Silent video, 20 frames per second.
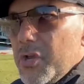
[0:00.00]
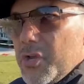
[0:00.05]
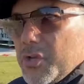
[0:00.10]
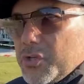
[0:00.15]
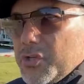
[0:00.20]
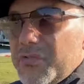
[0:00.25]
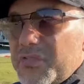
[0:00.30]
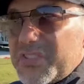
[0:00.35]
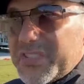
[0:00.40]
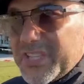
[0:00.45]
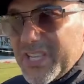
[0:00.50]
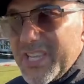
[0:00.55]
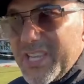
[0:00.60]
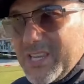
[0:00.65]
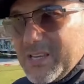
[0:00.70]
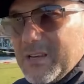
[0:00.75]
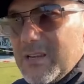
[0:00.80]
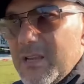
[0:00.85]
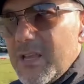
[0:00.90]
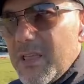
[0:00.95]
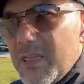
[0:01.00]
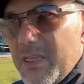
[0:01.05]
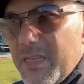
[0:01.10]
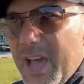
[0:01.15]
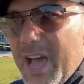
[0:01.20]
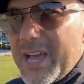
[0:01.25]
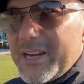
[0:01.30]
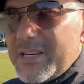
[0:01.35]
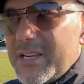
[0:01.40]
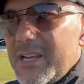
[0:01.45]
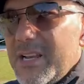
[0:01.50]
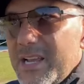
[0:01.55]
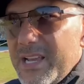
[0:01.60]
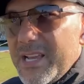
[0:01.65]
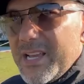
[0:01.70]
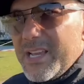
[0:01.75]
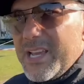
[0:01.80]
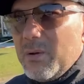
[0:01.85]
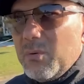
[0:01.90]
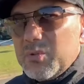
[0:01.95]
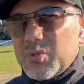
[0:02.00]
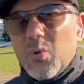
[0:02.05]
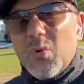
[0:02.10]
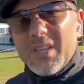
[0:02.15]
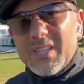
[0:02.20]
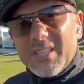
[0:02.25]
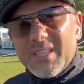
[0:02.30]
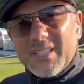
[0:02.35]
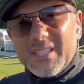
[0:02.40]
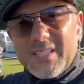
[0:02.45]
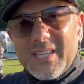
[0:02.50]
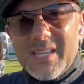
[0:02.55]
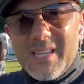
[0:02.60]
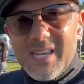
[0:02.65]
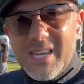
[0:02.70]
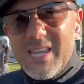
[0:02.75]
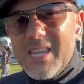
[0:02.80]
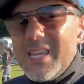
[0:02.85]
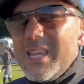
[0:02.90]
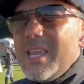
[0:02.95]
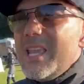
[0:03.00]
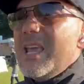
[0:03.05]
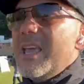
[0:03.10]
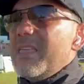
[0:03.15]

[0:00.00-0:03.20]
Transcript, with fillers: you've seen that it was always Sydney,